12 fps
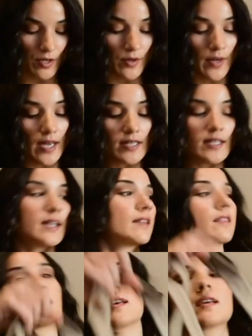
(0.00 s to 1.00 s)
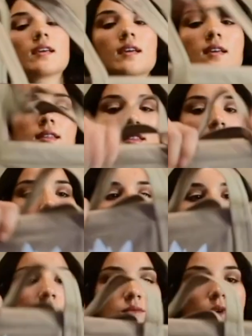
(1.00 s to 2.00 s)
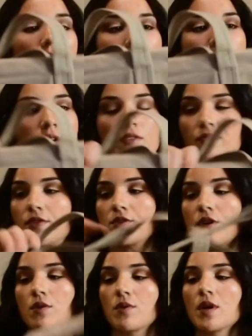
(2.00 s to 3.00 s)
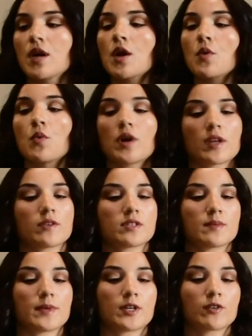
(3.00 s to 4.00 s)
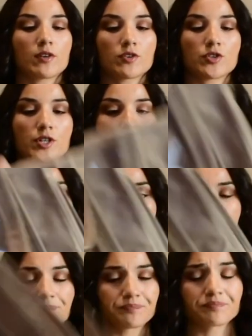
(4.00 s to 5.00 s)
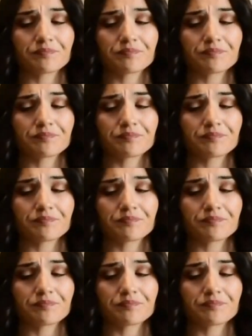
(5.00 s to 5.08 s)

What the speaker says: you can take the rods off if you don't want to use them in a grocery cart.